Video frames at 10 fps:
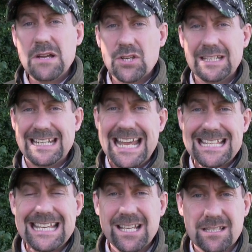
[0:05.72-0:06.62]
mission in
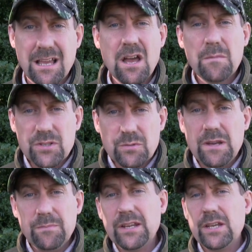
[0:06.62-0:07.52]
Essex, plus
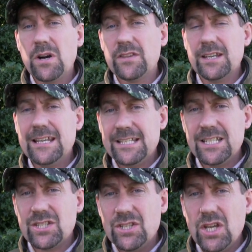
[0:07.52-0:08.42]
we bring you all the
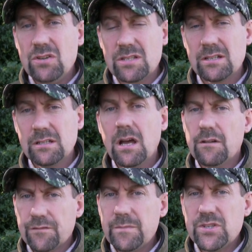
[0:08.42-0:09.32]
latest news
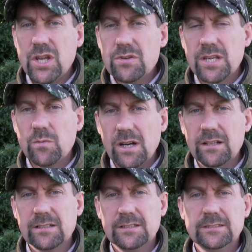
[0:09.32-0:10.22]
from the shooting
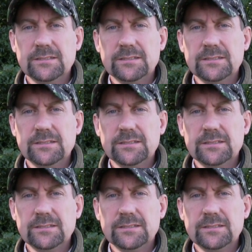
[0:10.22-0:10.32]
world.